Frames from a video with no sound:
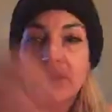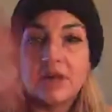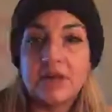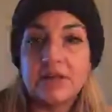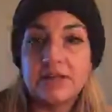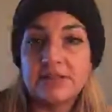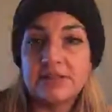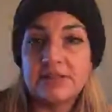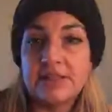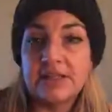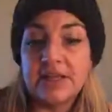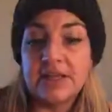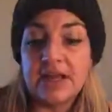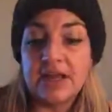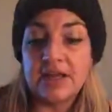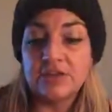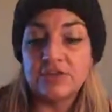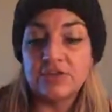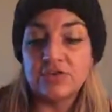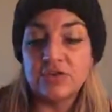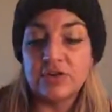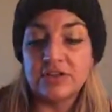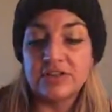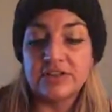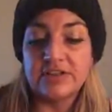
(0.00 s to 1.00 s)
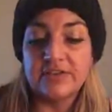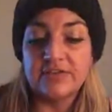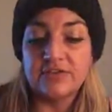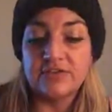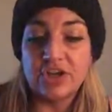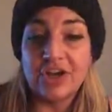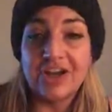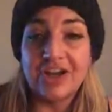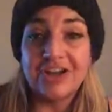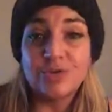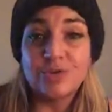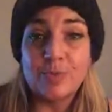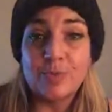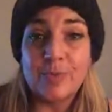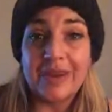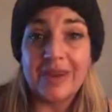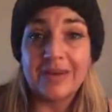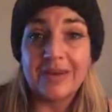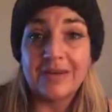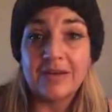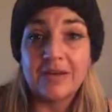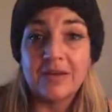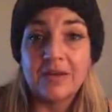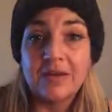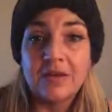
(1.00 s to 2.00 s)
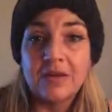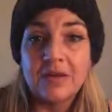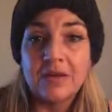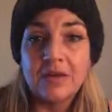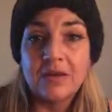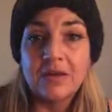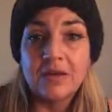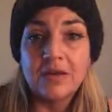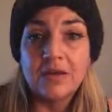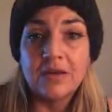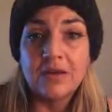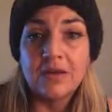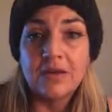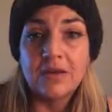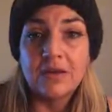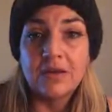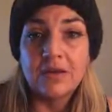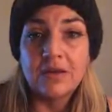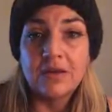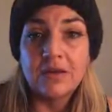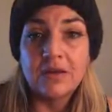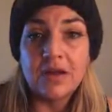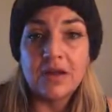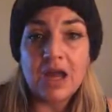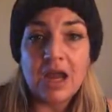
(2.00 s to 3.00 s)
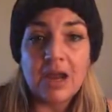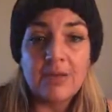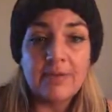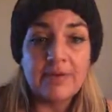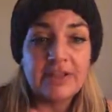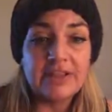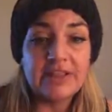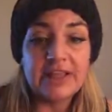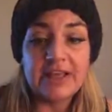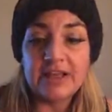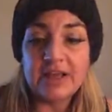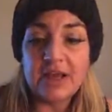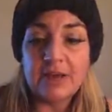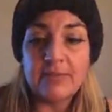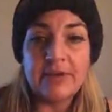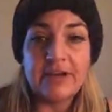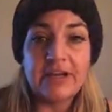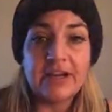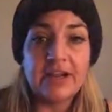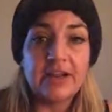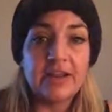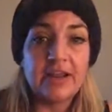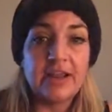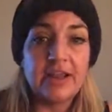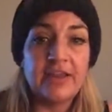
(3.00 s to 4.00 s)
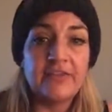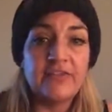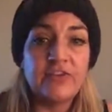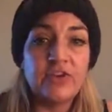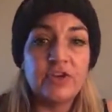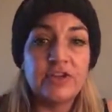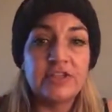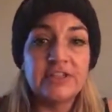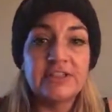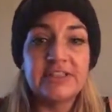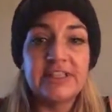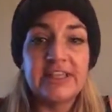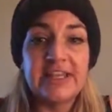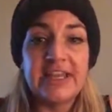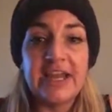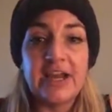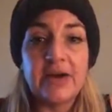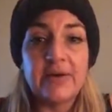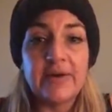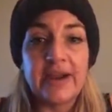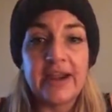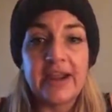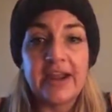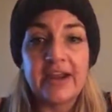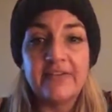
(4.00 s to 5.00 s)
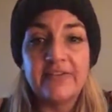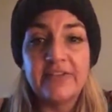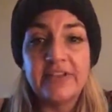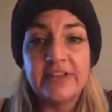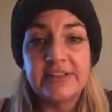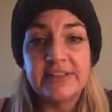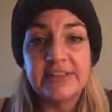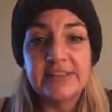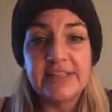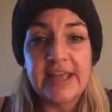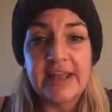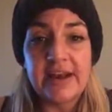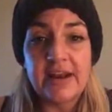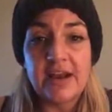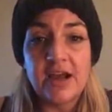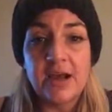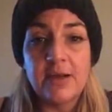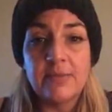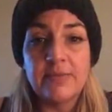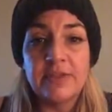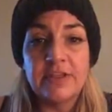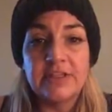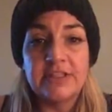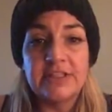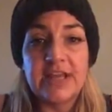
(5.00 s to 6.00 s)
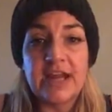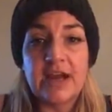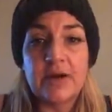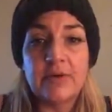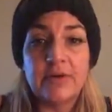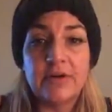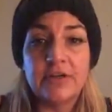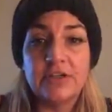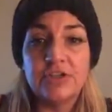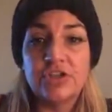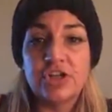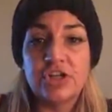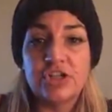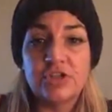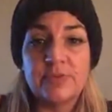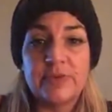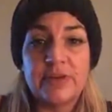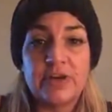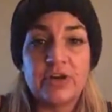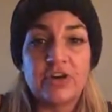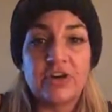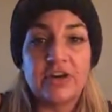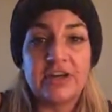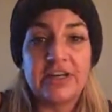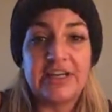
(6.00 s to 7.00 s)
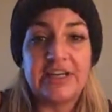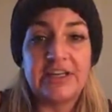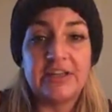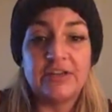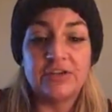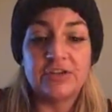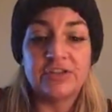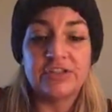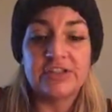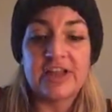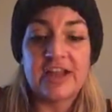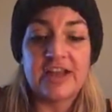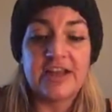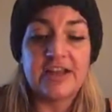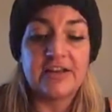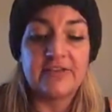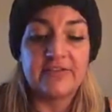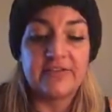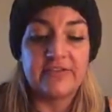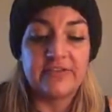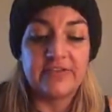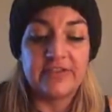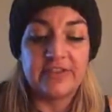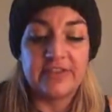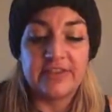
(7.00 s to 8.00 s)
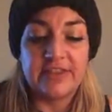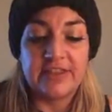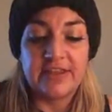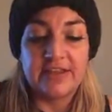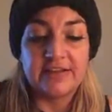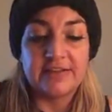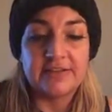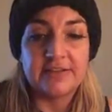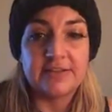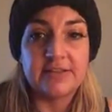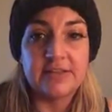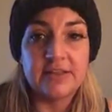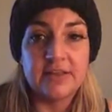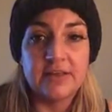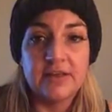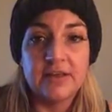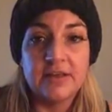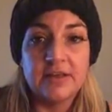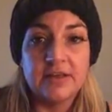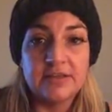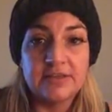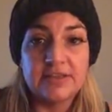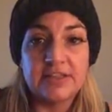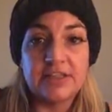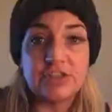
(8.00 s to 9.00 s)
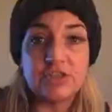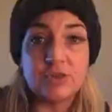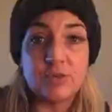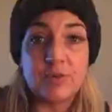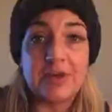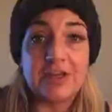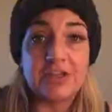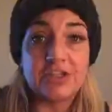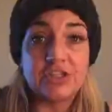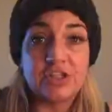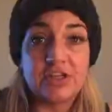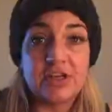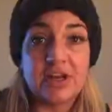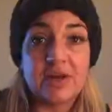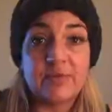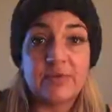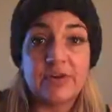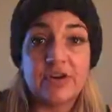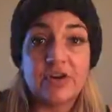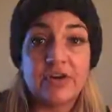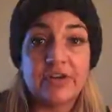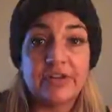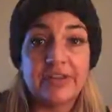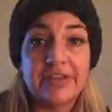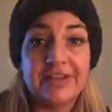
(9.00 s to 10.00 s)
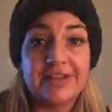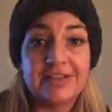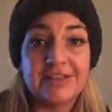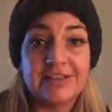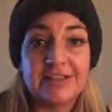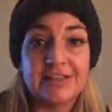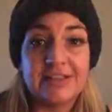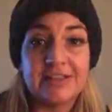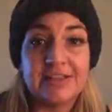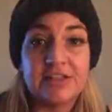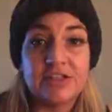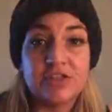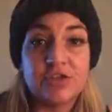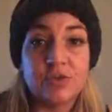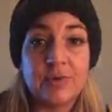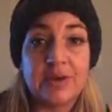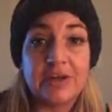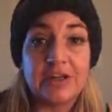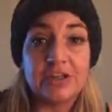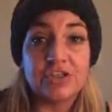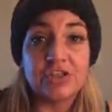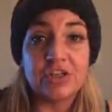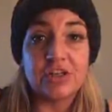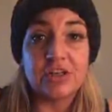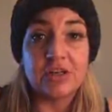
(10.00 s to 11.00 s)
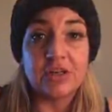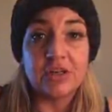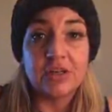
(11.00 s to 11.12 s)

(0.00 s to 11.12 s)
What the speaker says: is the entrance of judgment. If you can see how I have this set up, the tower and judgment are on either side of this situation. I would call this the situation.